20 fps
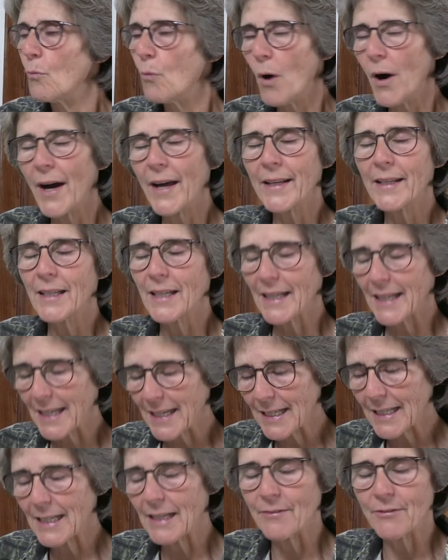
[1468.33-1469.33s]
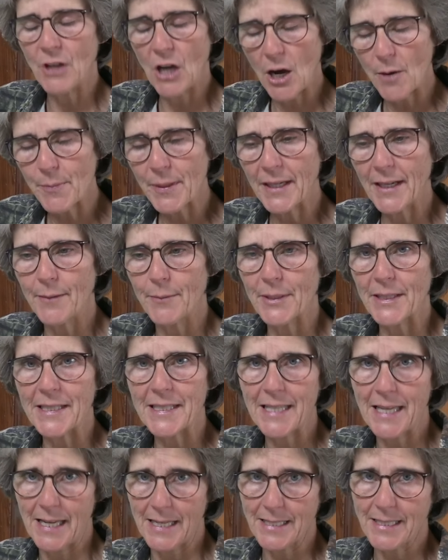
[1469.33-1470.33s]
One, again, I've not been
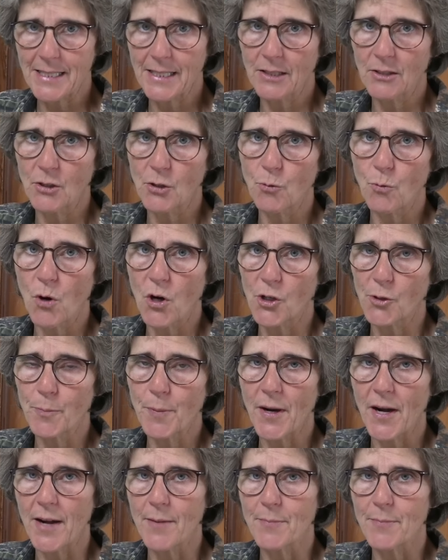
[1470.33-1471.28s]
able to test it on the water